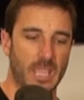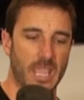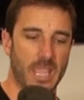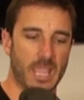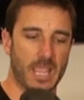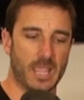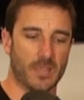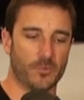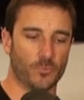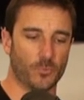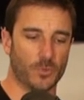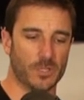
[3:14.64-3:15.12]

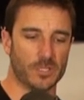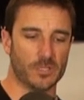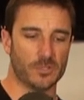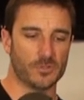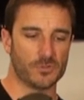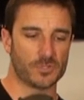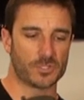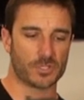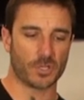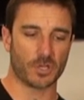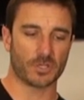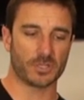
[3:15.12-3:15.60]
And when
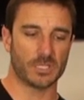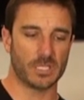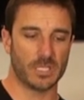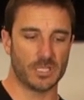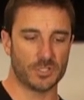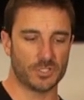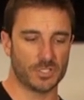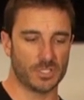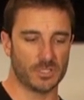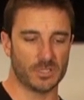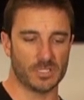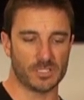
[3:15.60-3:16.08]
you start the
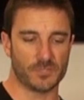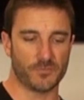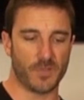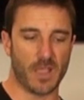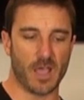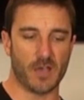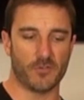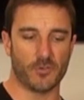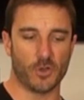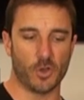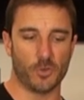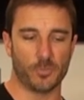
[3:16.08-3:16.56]
engine, this
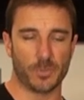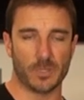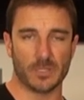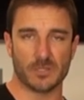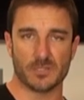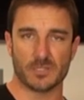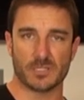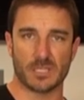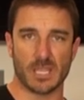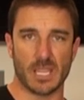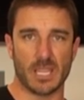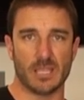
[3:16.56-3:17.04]
valve
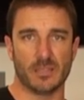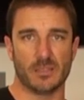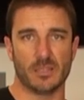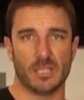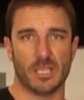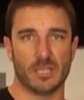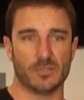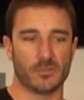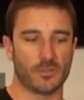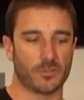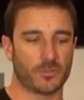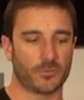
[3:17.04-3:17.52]
opens and
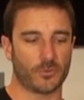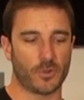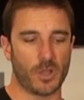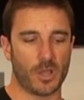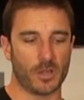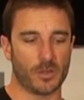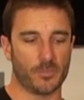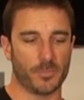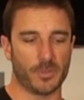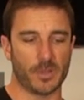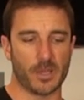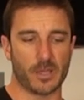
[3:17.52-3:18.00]
then the
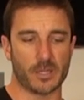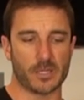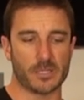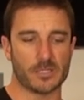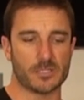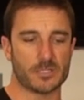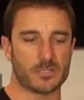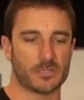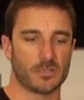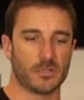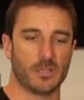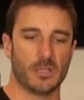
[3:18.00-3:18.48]
throttle
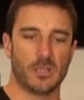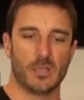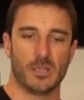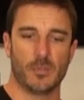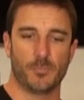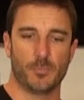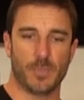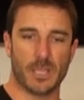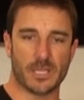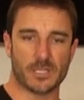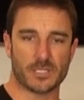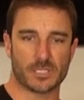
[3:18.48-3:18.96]
bodies
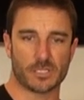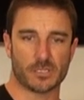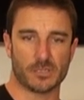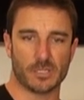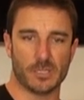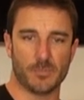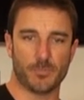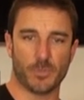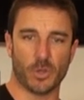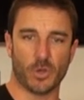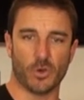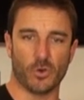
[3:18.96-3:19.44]

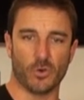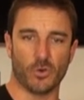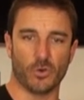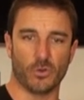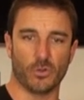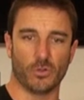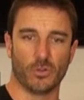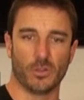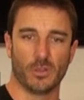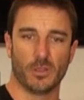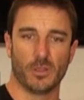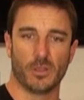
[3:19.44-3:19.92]
basically
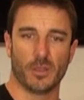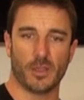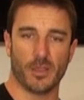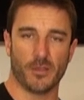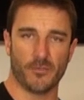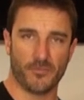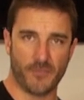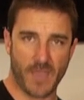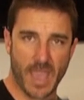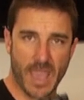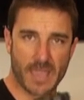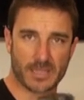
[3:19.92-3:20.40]
pull
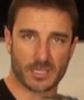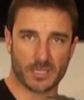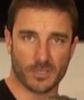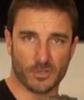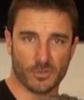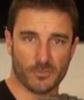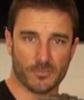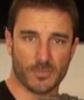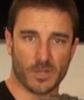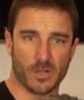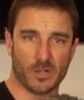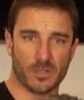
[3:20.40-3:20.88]
a
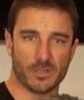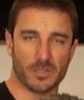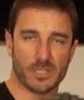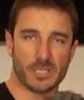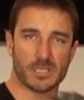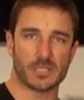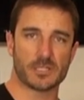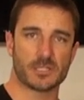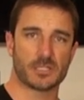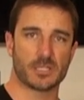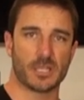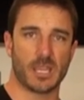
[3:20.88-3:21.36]
vacuum on
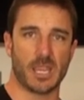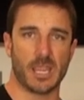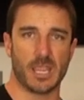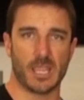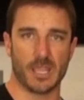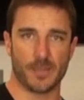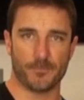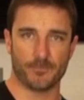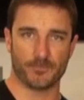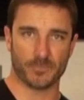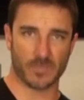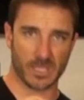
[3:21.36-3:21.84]
this
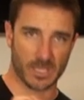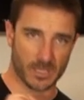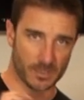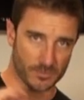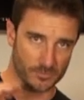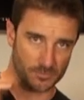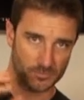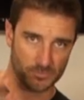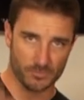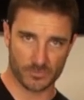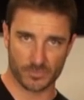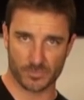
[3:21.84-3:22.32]
and
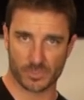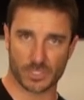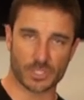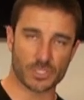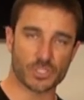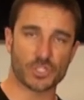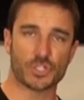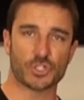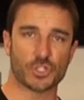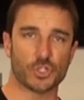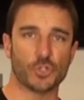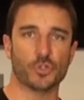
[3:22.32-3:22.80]
it
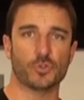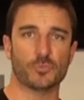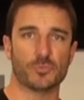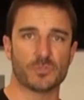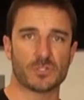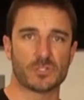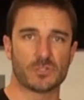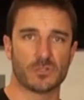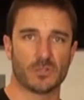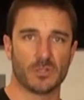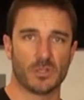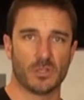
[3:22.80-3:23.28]

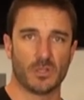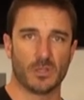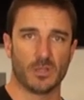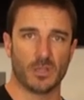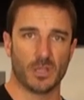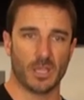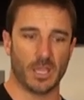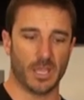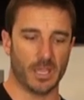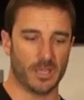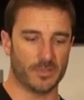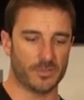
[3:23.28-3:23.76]
consumes
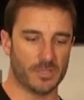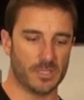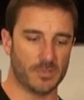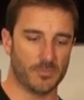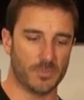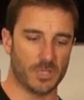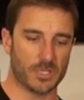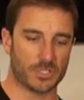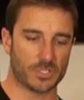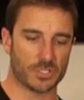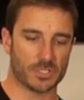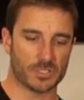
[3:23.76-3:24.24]
uh, the
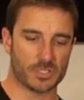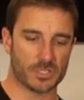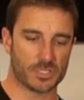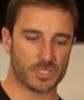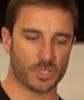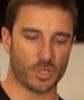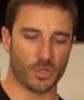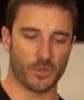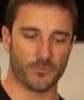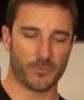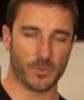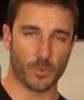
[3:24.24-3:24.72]
emissions.
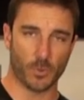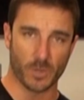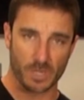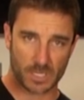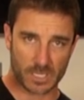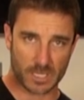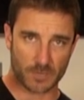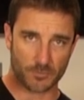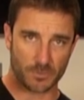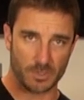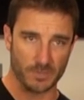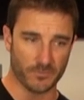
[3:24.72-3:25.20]
So if you want
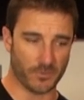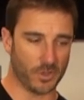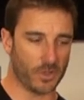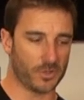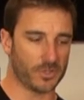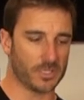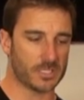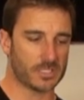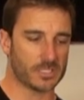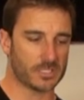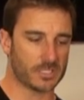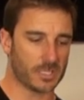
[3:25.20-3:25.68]
to get rid of
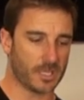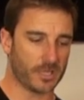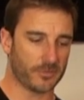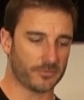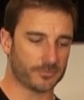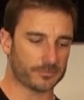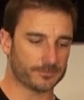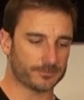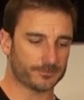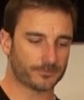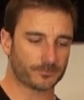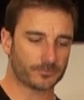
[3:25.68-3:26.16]
all this
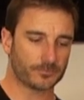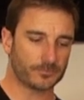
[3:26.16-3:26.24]
stuff,